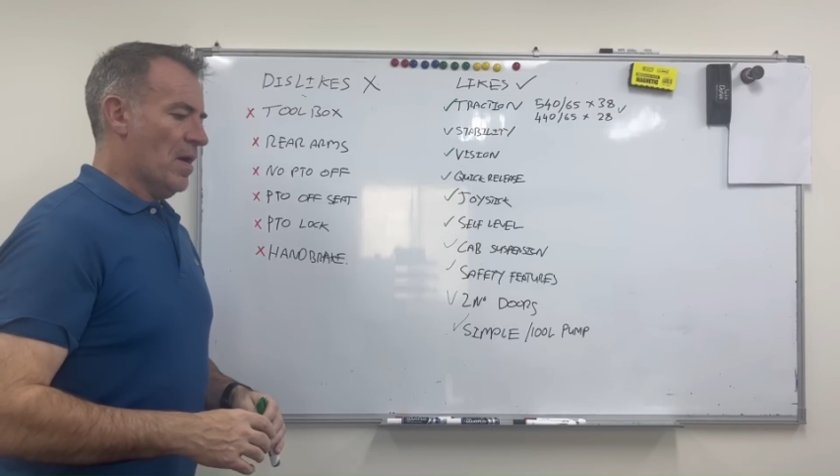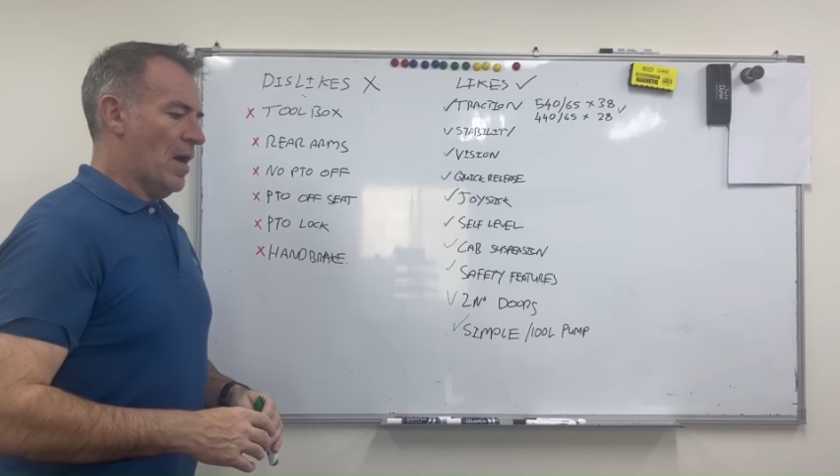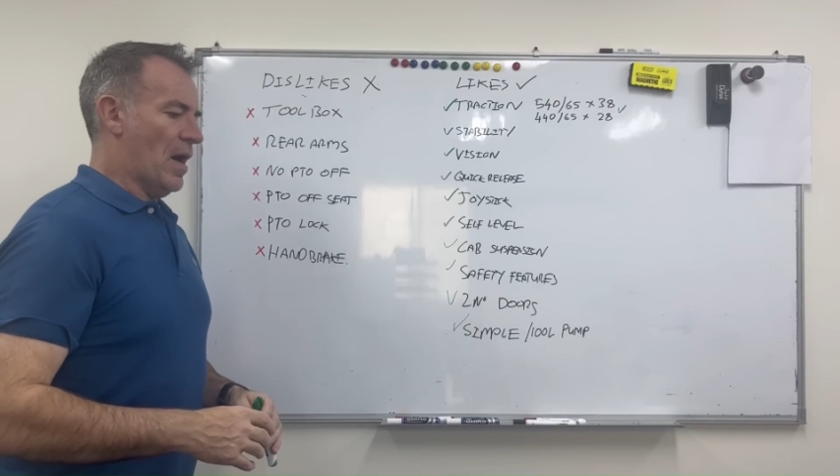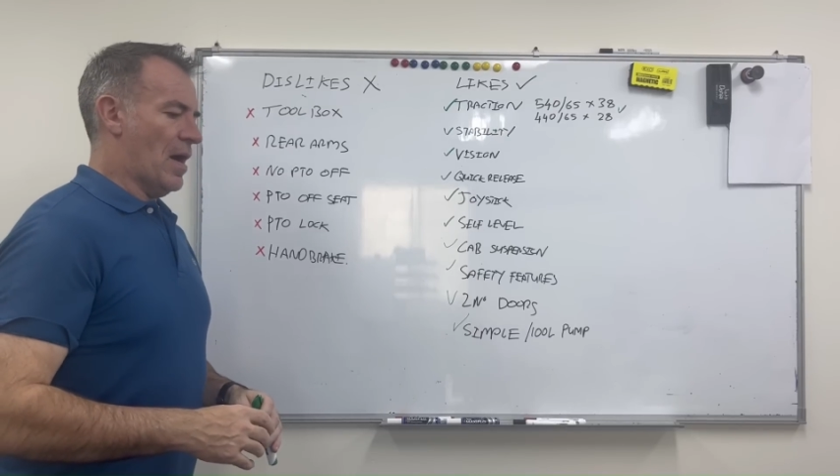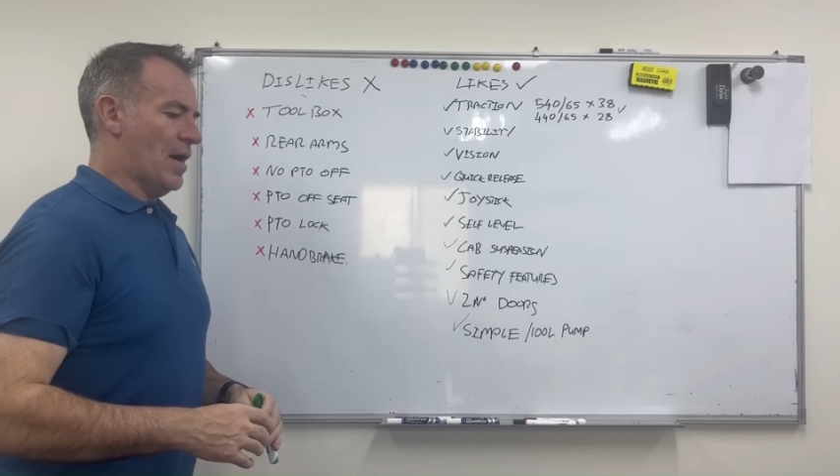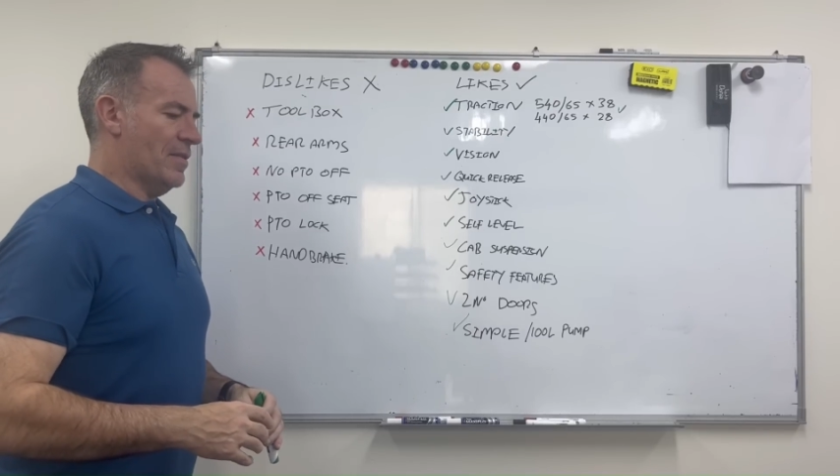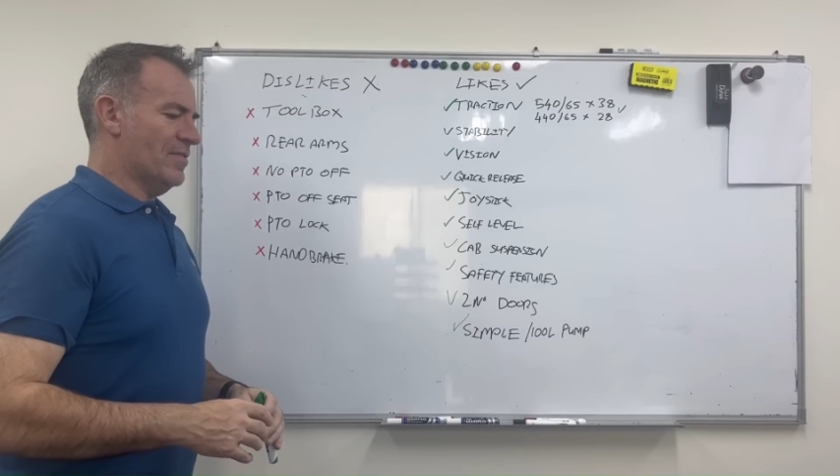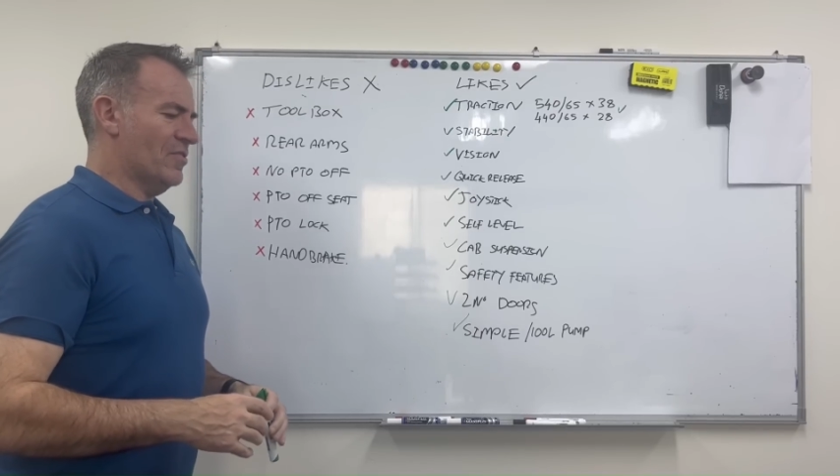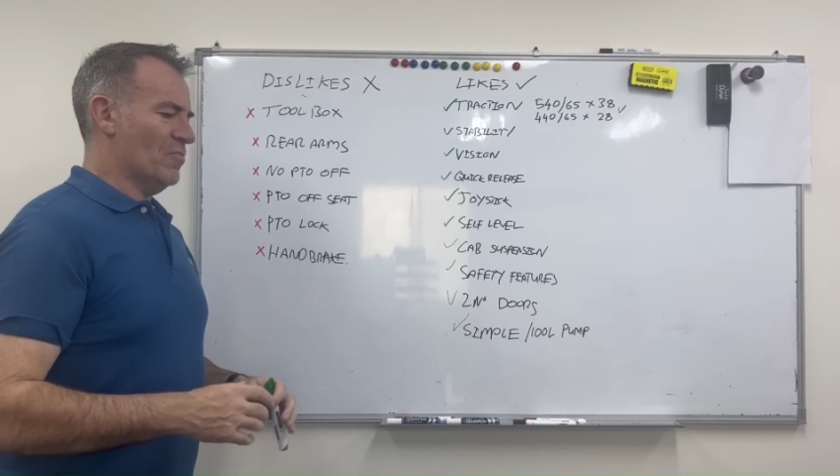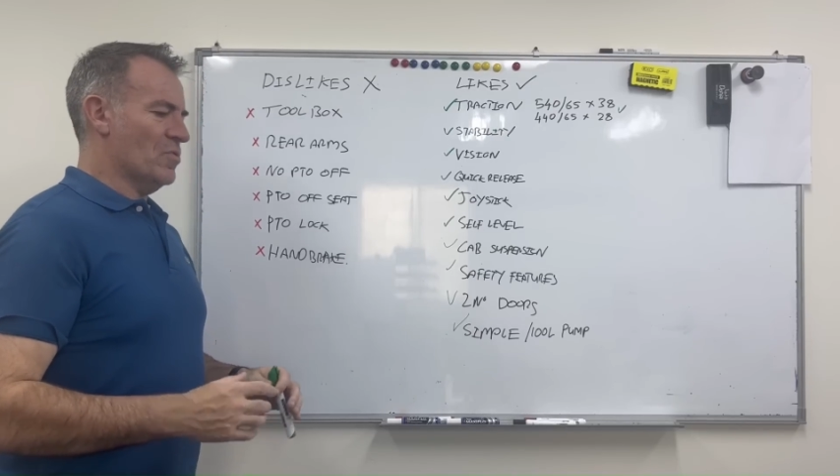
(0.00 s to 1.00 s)
And
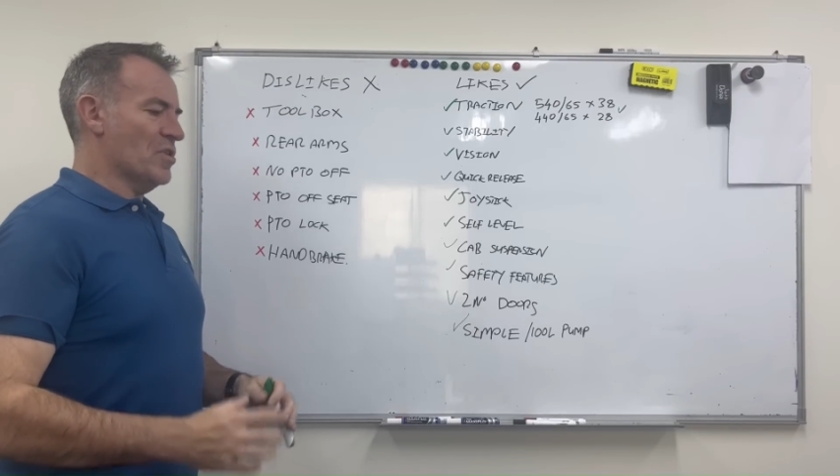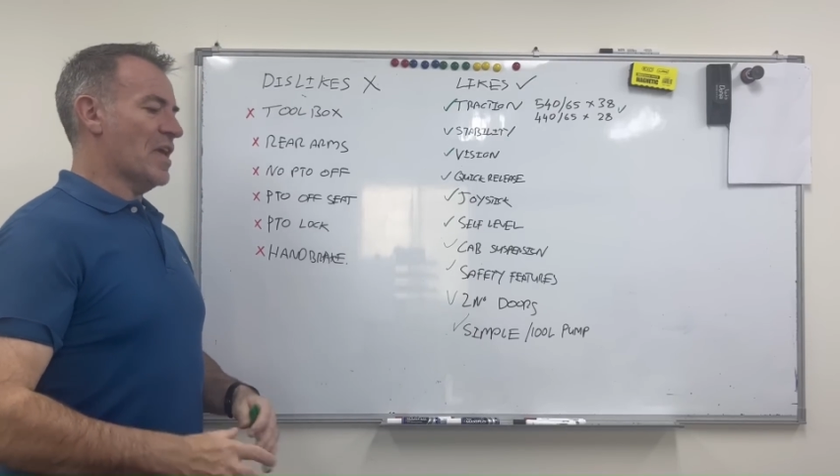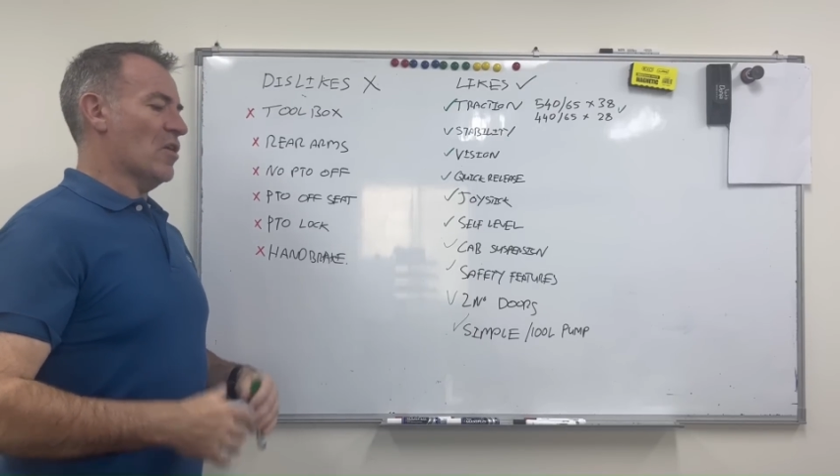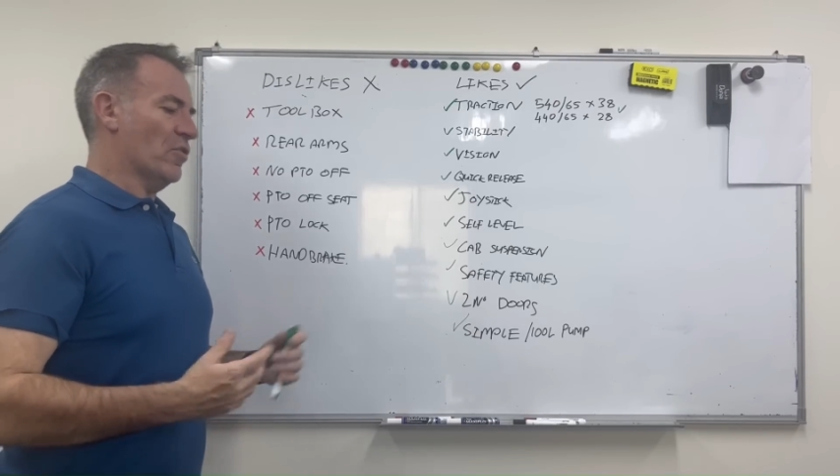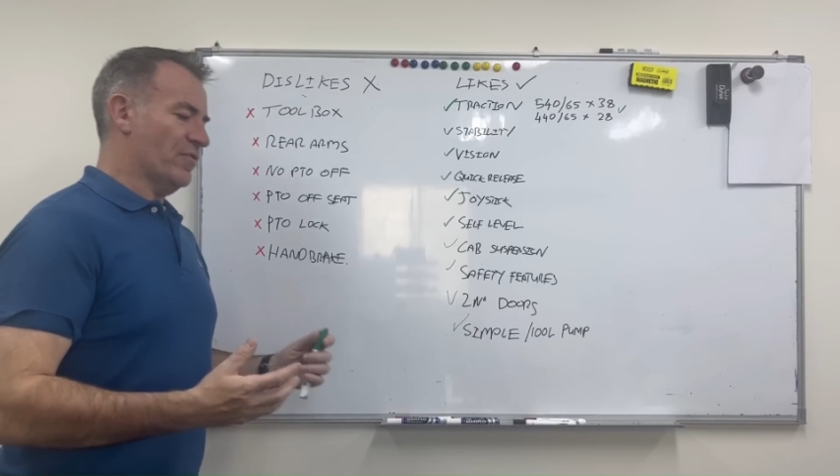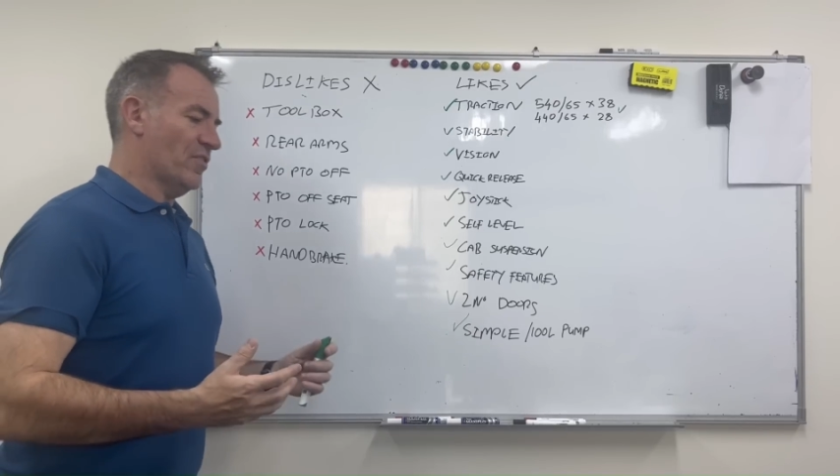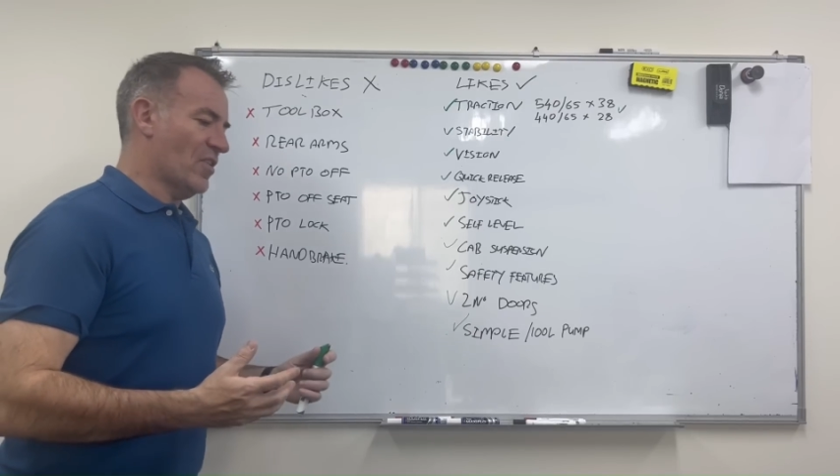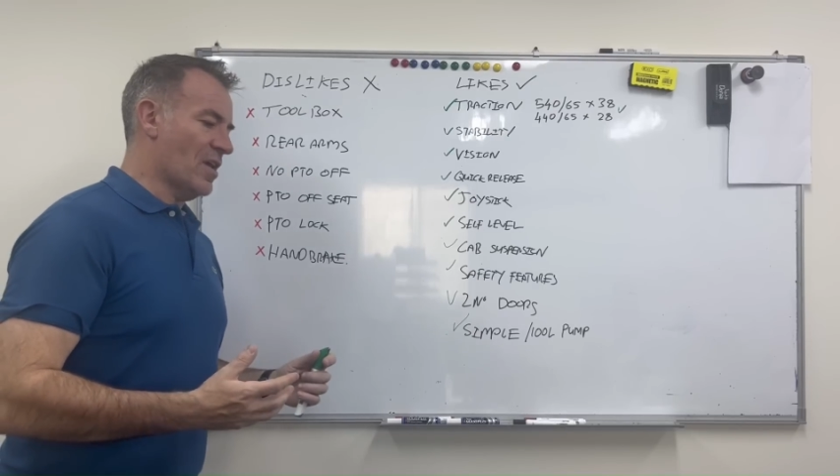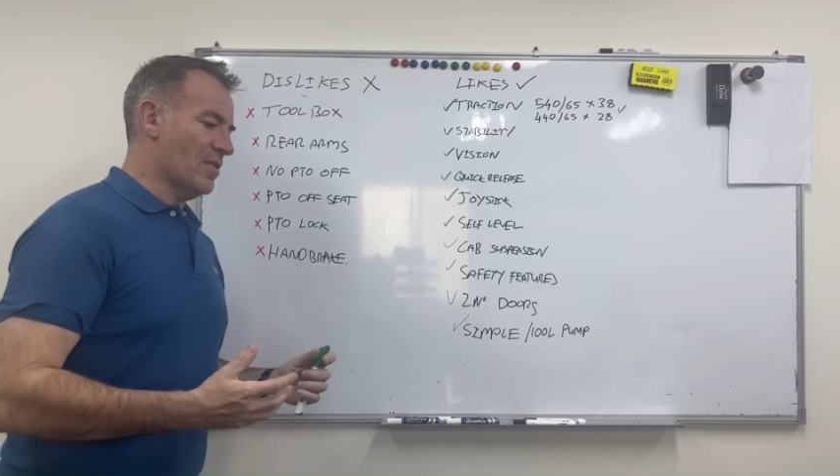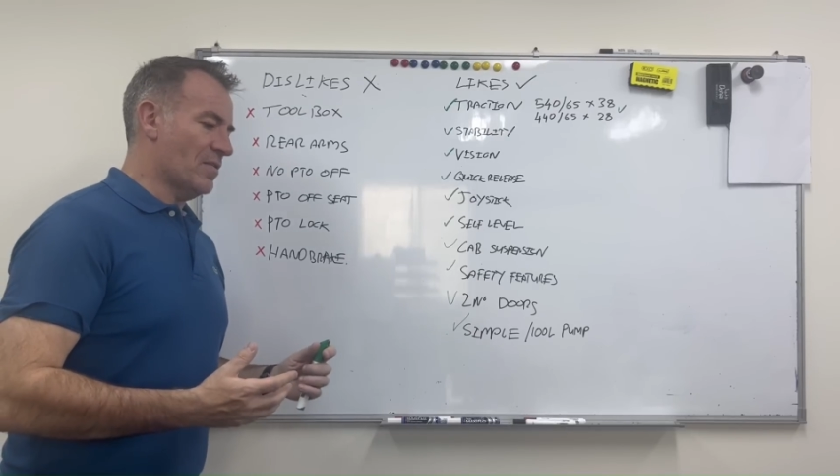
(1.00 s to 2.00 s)
when you get off the
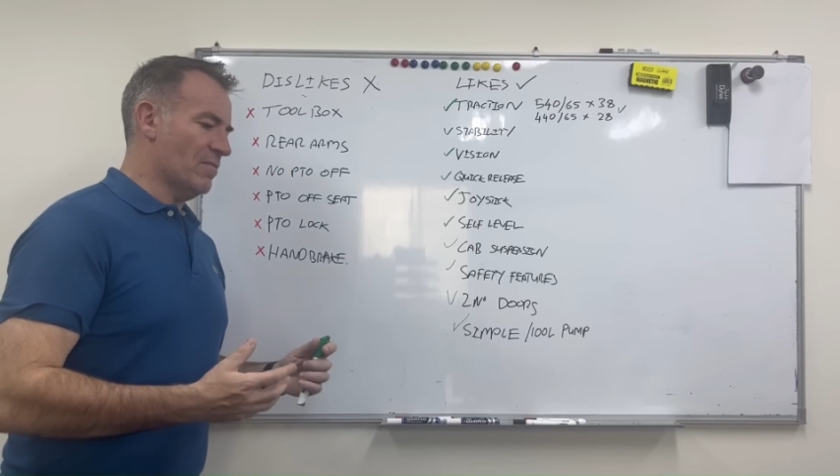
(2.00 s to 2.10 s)
seat,